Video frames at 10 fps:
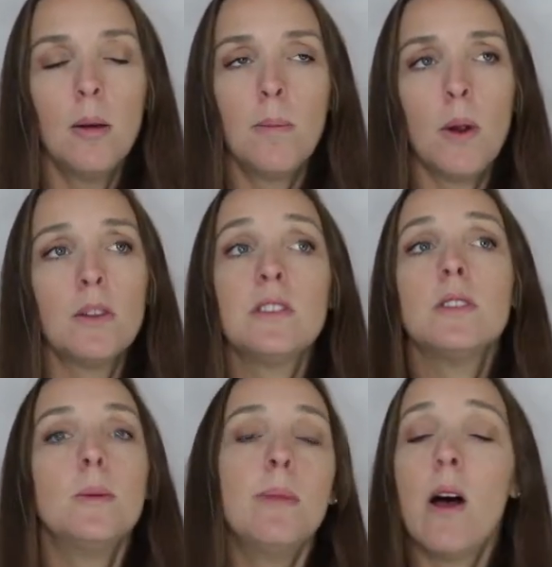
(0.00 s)

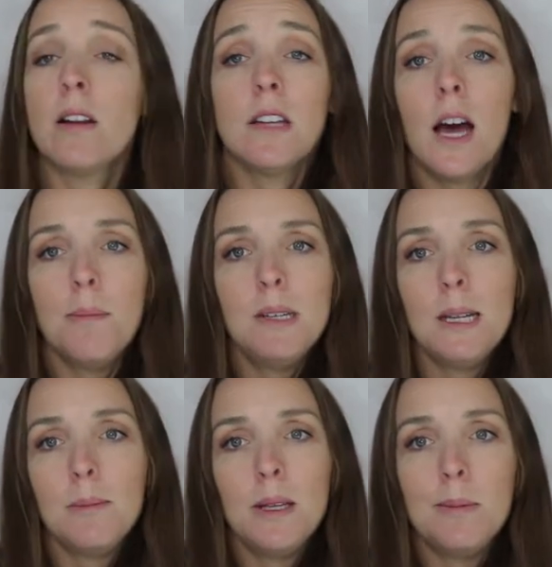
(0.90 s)
personal blog to
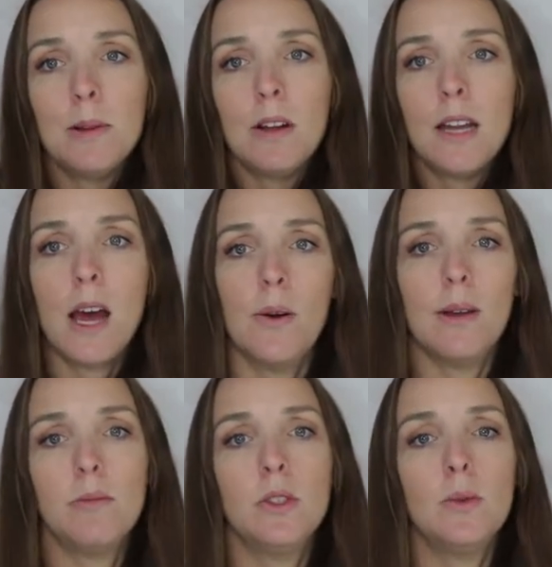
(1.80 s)
update people on how
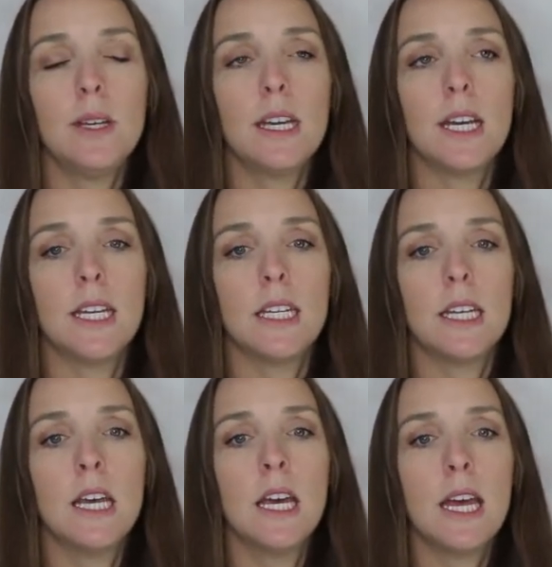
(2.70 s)
I'm doing
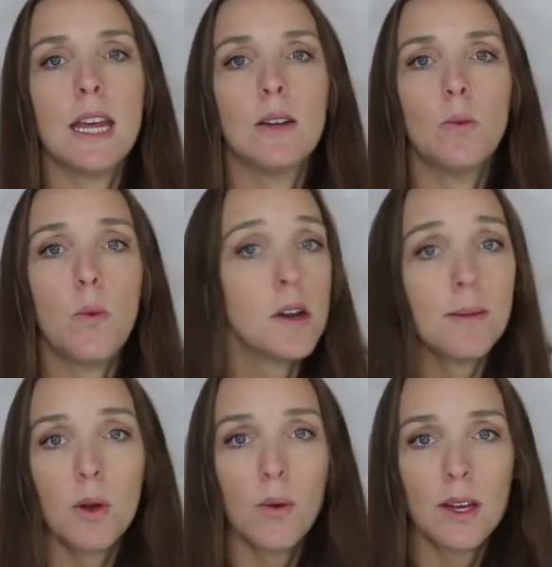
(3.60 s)
and what
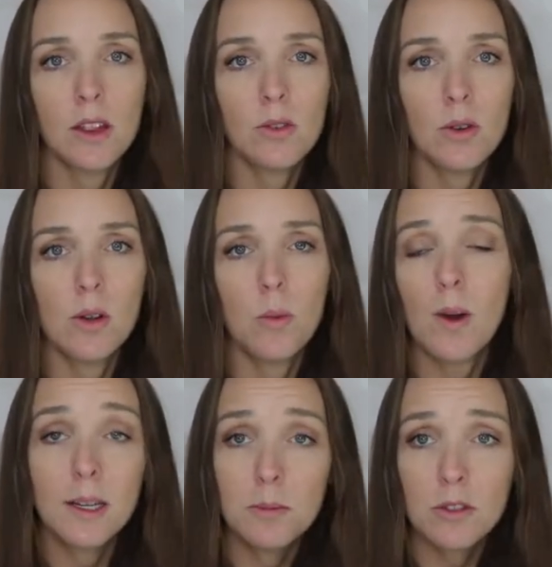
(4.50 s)
I'm going through or
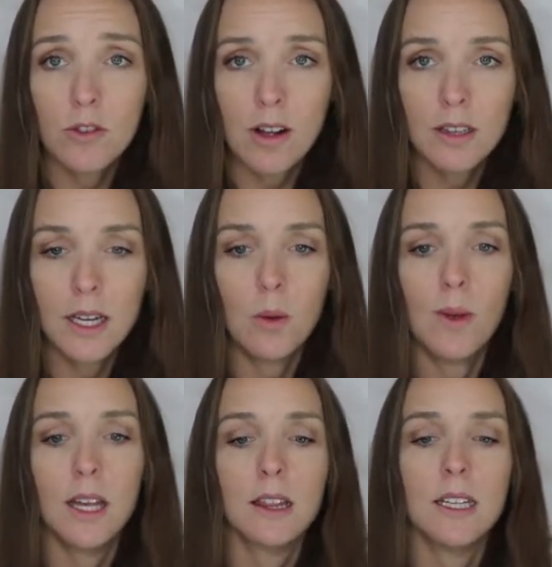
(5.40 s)
what I'm struggling
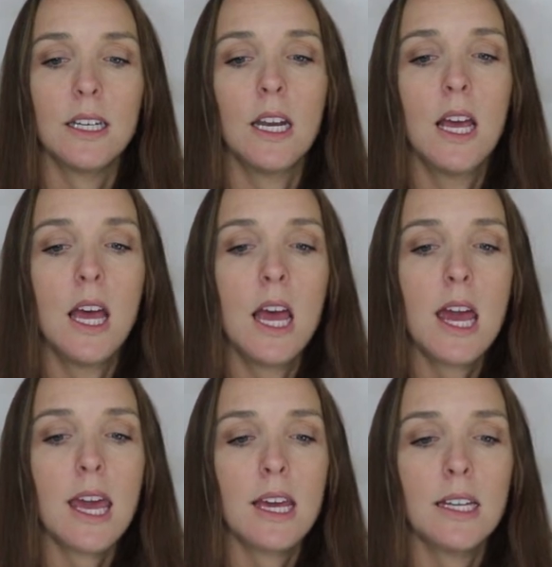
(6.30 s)
with, and
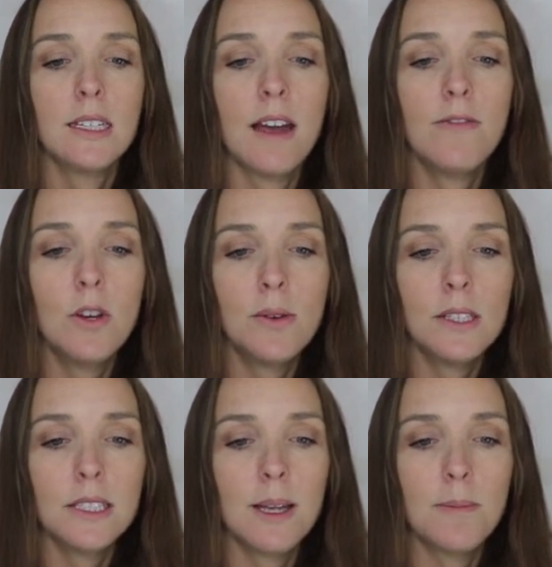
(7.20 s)
I've
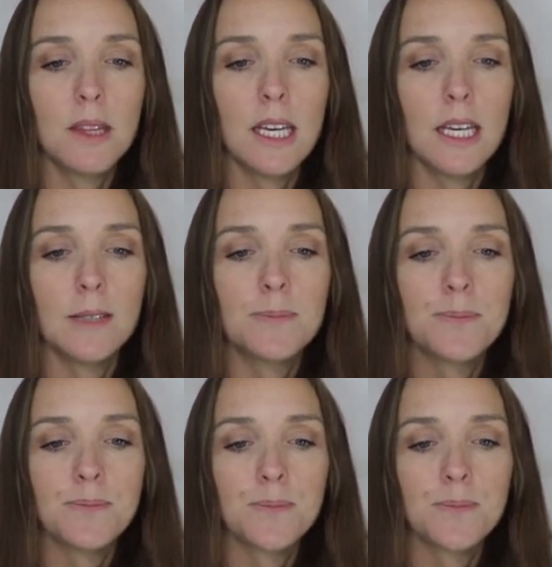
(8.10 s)
noticed something